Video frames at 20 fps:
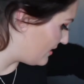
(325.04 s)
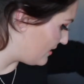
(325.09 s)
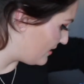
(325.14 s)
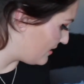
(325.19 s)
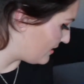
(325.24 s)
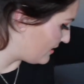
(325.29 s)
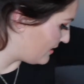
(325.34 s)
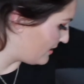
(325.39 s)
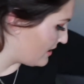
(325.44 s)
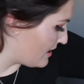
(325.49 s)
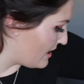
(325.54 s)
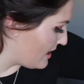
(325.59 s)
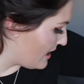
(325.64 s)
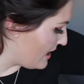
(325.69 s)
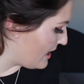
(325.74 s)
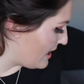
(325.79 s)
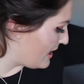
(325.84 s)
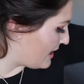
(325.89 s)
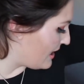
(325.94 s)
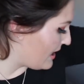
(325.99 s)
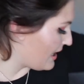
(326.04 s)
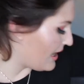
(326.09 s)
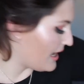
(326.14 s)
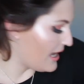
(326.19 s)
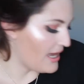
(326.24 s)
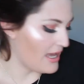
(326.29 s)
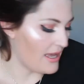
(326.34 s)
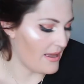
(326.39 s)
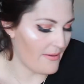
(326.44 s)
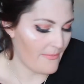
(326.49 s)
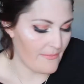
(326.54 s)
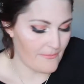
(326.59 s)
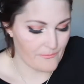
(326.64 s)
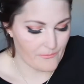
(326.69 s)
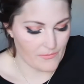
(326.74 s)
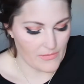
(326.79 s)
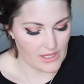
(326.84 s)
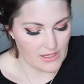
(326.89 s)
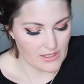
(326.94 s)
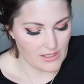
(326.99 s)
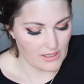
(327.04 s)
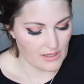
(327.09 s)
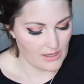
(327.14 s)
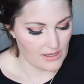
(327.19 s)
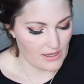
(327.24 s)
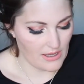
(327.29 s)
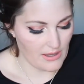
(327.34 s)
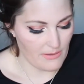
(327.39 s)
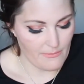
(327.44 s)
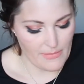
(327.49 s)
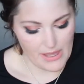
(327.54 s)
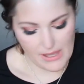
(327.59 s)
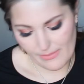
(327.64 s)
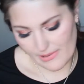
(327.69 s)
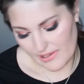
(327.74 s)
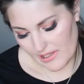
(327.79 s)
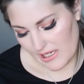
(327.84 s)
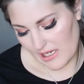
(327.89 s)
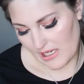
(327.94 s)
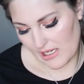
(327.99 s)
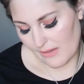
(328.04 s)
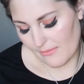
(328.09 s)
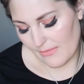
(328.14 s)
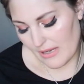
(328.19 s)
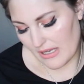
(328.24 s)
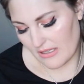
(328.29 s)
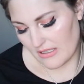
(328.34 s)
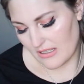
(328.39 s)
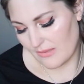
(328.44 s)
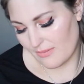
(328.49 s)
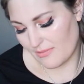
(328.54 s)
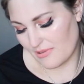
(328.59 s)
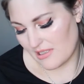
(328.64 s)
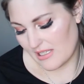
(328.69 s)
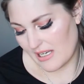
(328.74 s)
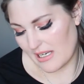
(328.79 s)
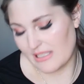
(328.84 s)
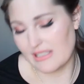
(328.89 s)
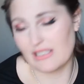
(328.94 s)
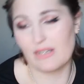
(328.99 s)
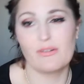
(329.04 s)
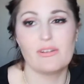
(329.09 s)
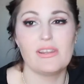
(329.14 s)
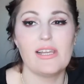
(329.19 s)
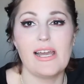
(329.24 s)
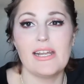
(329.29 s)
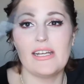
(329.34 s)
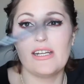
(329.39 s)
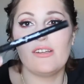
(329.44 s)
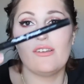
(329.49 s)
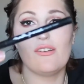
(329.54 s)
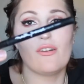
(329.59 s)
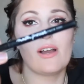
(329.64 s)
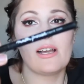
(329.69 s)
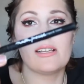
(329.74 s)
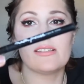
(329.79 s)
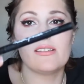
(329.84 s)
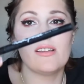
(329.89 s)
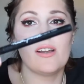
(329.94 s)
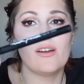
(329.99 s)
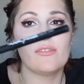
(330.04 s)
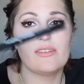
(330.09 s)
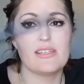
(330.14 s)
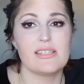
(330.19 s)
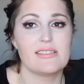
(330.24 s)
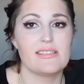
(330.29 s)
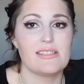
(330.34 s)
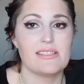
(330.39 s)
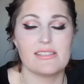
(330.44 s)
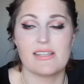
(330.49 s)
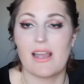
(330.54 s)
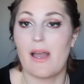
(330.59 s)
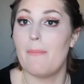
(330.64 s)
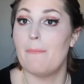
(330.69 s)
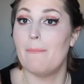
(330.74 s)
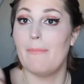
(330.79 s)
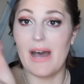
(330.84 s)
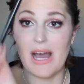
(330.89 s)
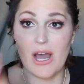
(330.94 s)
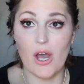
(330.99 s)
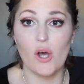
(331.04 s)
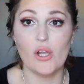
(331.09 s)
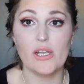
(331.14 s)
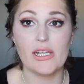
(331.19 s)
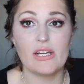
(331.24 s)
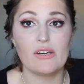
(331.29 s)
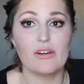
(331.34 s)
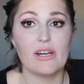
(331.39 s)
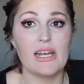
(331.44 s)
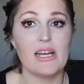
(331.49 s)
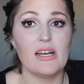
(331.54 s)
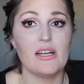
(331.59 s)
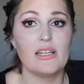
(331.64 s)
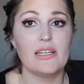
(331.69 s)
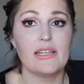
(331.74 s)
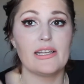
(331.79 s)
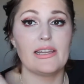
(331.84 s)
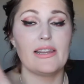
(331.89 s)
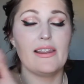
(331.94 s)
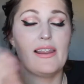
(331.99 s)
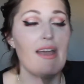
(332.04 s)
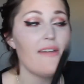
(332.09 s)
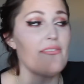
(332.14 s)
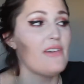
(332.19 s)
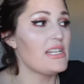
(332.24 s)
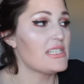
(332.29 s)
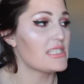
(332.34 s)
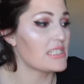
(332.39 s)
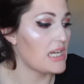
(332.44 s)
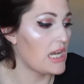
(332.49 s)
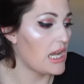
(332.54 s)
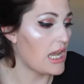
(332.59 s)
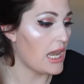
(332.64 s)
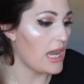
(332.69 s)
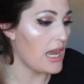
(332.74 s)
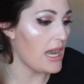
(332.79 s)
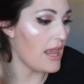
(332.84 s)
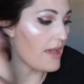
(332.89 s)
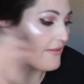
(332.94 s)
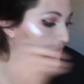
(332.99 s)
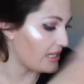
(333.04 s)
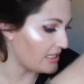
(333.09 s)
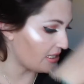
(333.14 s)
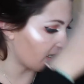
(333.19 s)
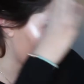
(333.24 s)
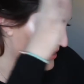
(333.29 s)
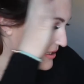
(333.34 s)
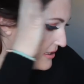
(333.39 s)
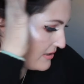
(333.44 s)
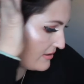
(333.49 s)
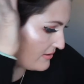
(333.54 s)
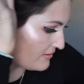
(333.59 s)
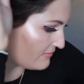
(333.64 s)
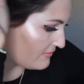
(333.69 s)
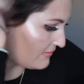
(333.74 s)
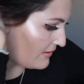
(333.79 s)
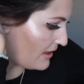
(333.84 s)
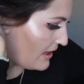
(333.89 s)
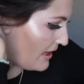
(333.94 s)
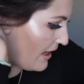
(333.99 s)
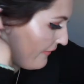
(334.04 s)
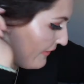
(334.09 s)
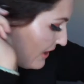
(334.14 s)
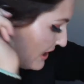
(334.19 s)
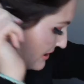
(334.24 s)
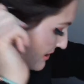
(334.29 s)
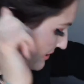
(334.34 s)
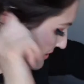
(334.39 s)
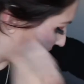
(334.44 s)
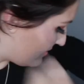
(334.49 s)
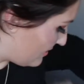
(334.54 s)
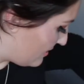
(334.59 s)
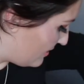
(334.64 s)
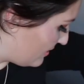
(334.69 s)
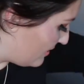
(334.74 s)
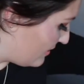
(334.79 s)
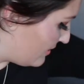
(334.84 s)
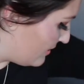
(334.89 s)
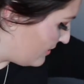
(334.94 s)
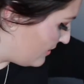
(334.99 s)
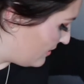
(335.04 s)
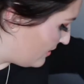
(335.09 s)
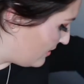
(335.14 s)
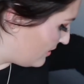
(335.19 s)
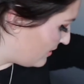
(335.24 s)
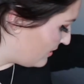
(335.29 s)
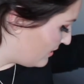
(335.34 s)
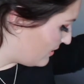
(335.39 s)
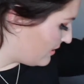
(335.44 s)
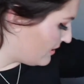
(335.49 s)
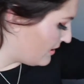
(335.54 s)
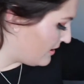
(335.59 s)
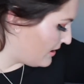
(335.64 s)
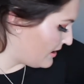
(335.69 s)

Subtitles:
Love it. Maybelline Master Precise Liquid Liner. You guys know this is my holy grail. Love it. Love it. Love it.